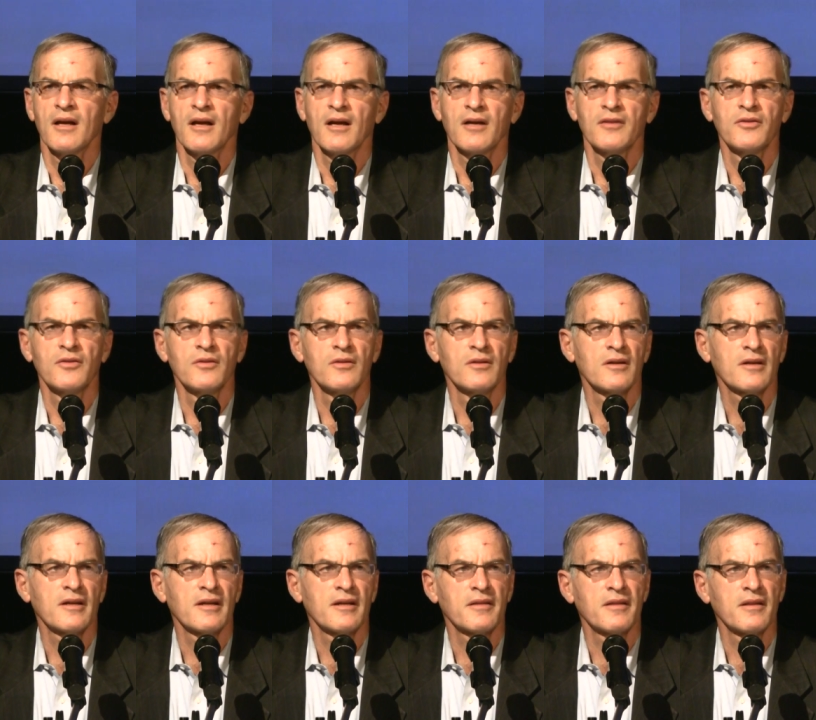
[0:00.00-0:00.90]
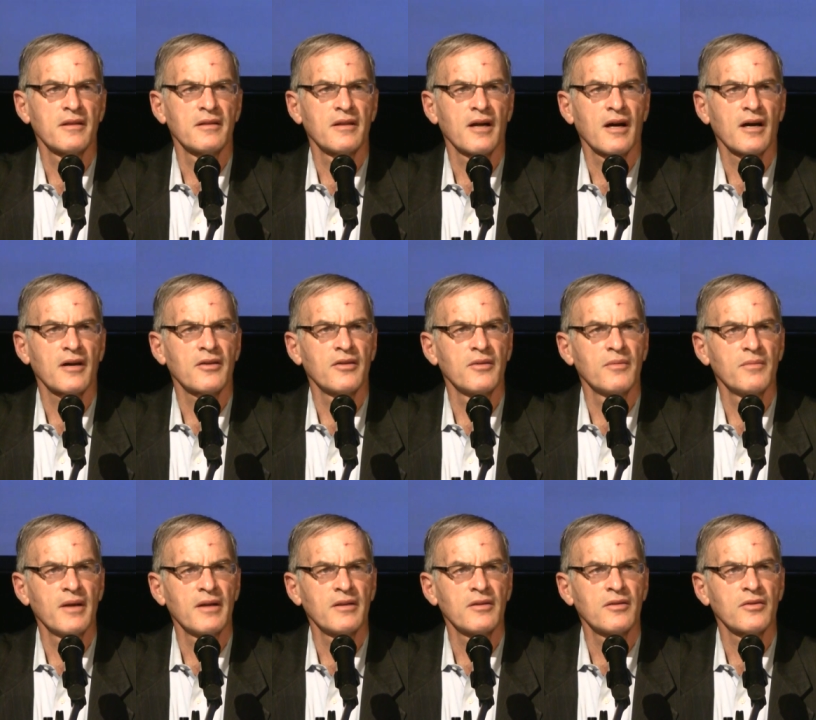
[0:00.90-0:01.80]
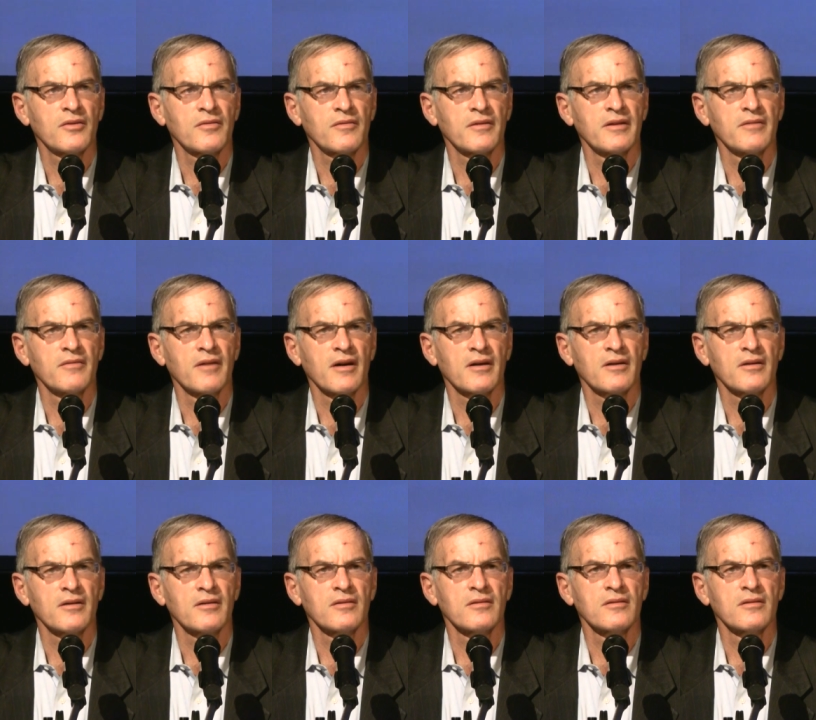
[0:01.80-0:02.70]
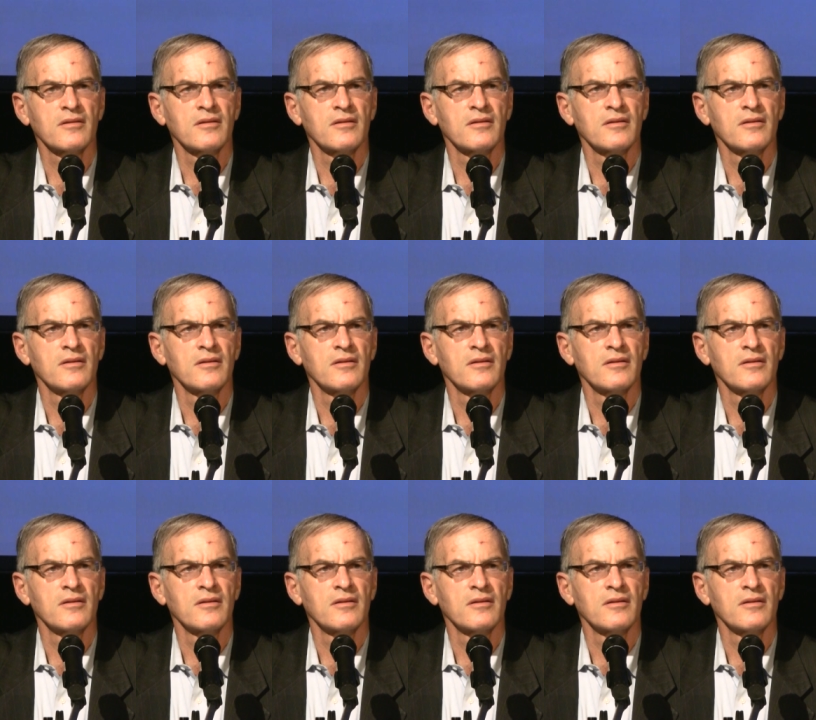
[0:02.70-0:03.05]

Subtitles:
and you look at the documentary record,